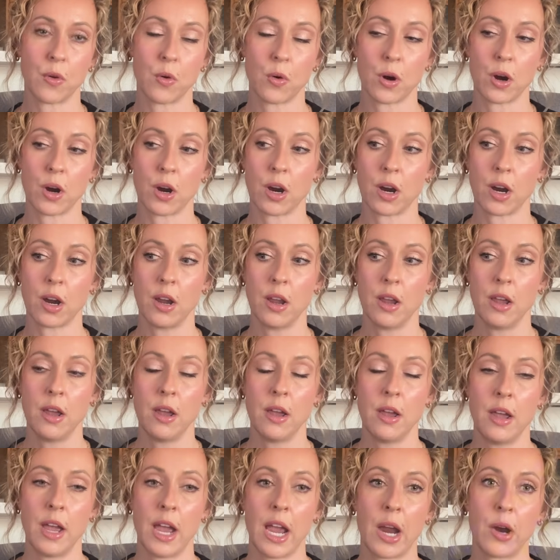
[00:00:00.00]
for?
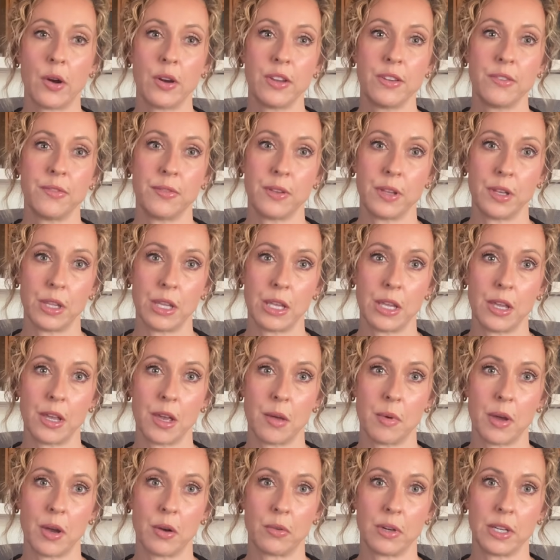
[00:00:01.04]
How are you feeling
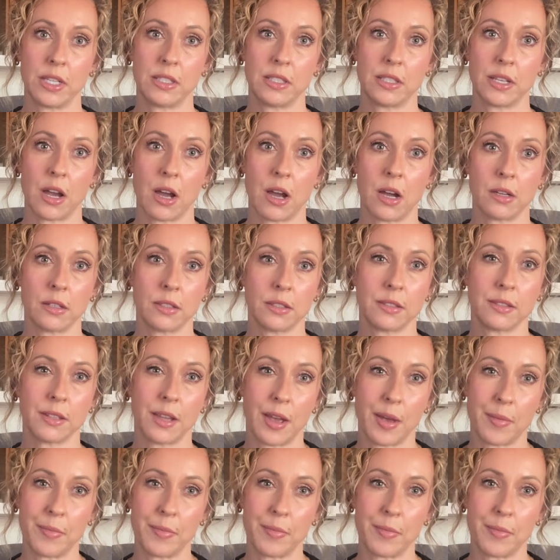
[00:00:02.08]
about restocks?